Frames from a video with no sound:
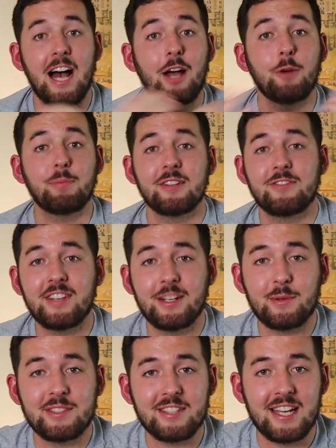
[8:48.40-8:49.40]
I hope this
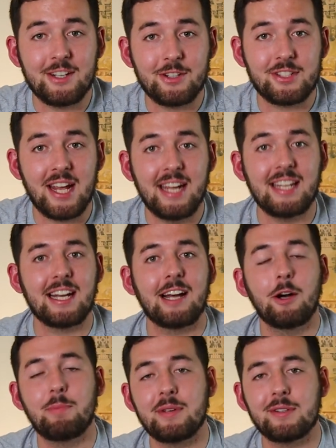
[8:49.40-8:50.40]
video was entertaining. I
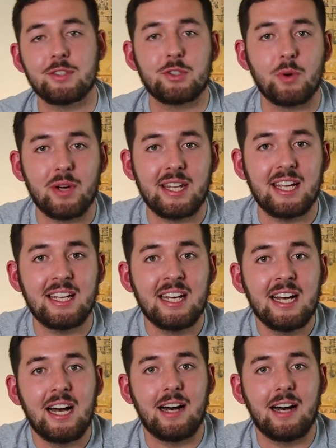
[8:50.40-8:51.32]
hope you enjoyed it.